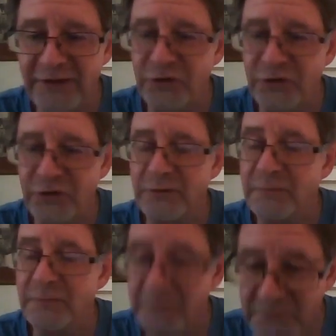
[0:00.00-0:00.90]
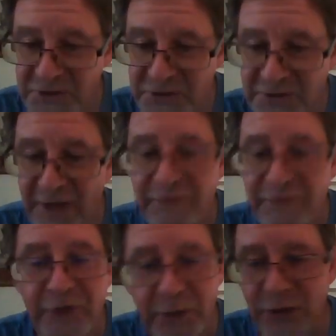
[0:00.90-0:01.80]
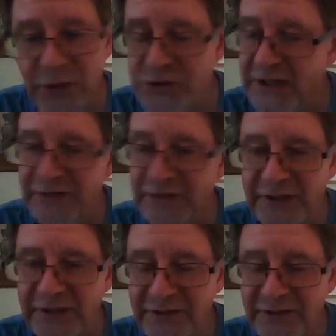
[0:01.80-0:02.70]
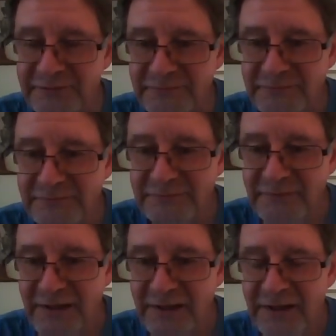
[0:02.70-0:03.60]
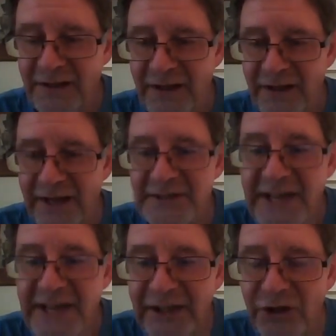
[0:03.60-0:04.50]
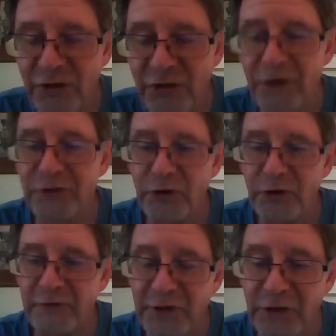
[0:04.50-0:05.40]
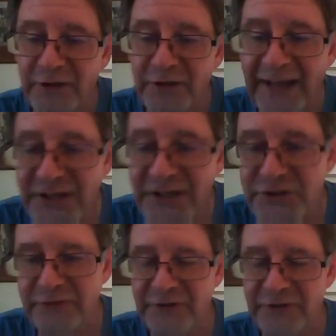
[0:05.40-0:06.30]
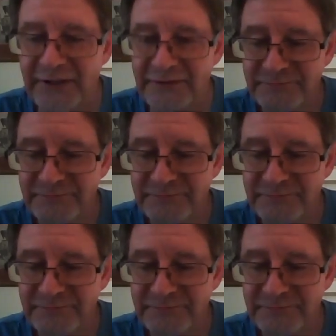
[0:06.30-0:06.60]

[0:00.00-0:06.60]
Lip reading: you a very good chain feeder, and Techno offer you a very good gantry feeder.